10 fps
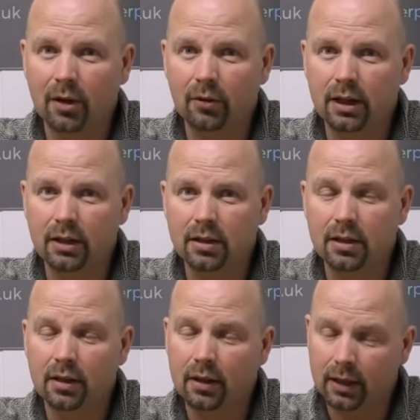rings,
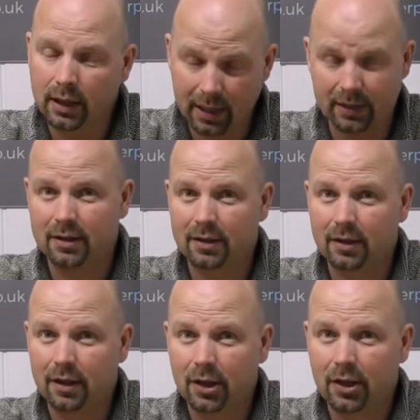yes,
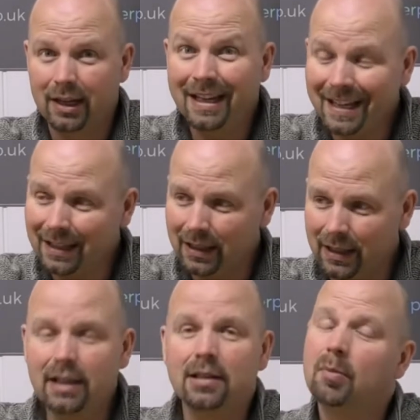it
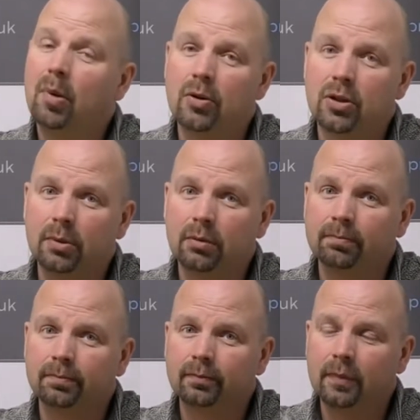is impossible
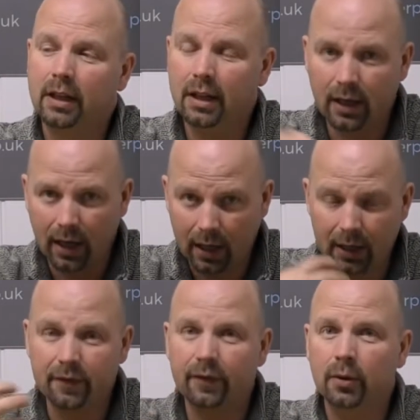in a
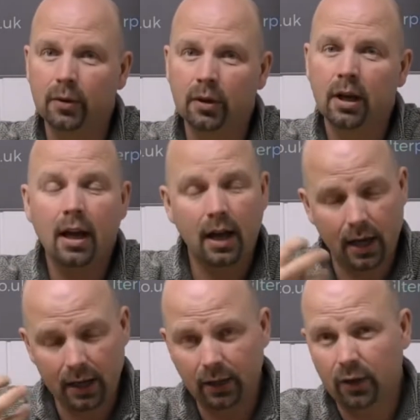high flow,
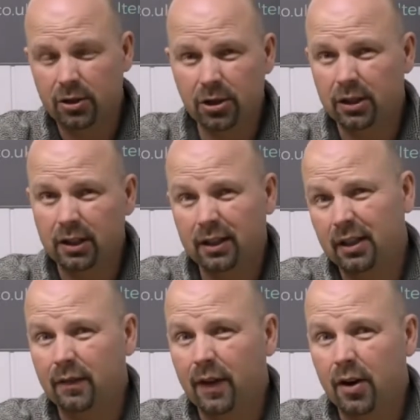highly oxygenated
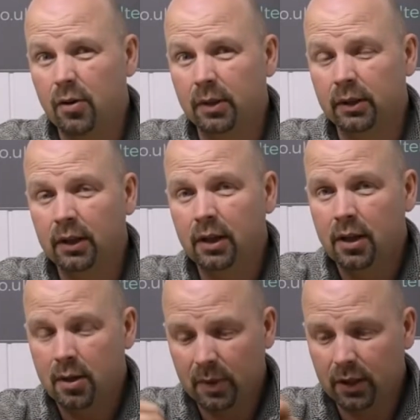environment,
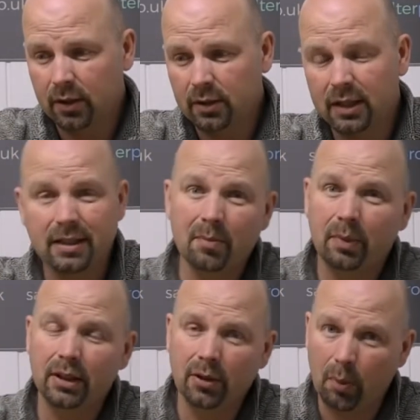because they're
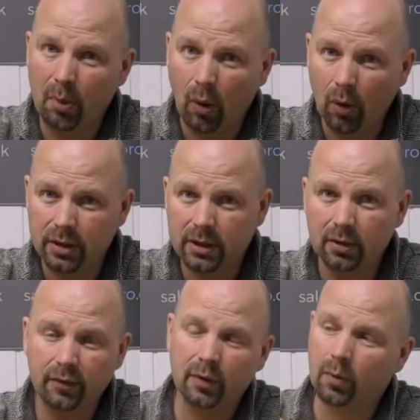simply not porous
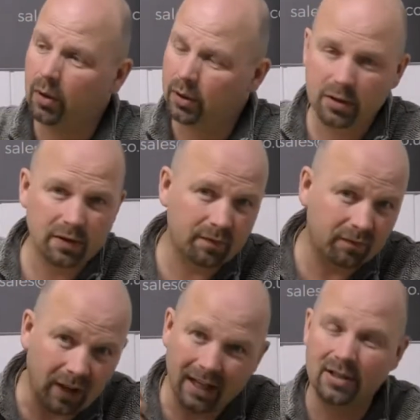enough. The water just
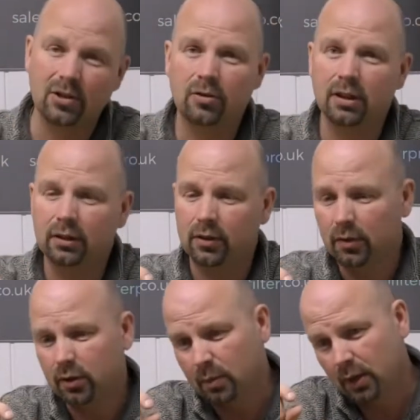flies straight
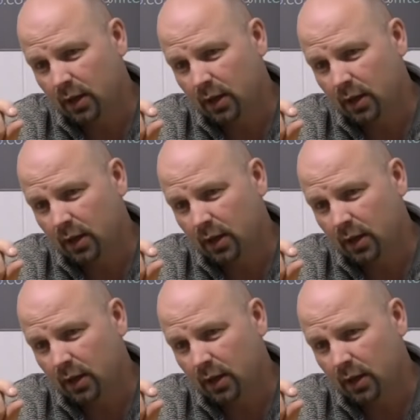through them.